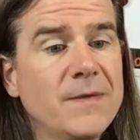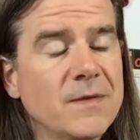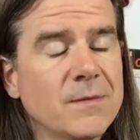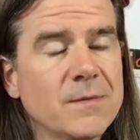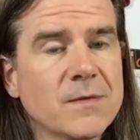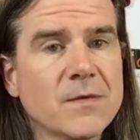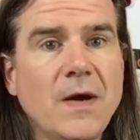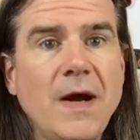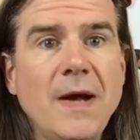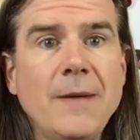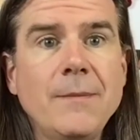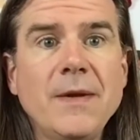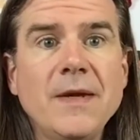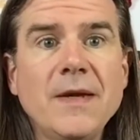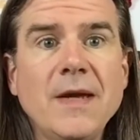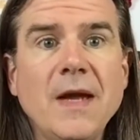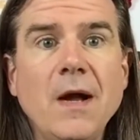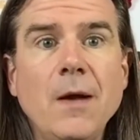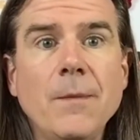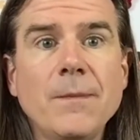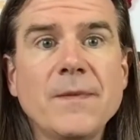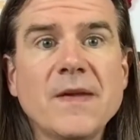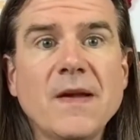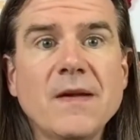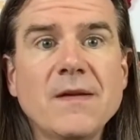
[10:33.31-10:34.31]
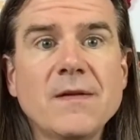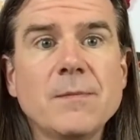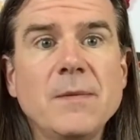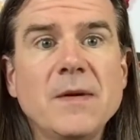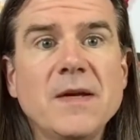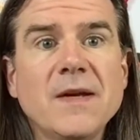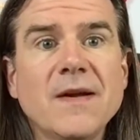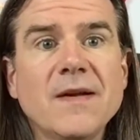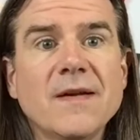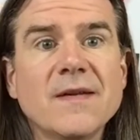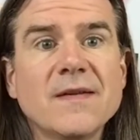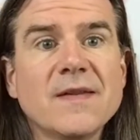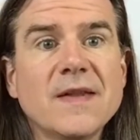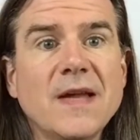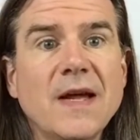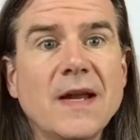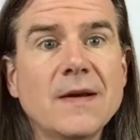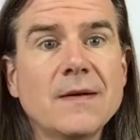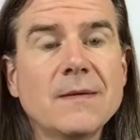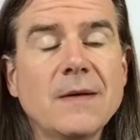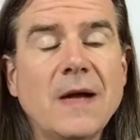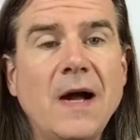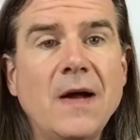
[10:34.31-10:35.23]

Subscribing helps us because that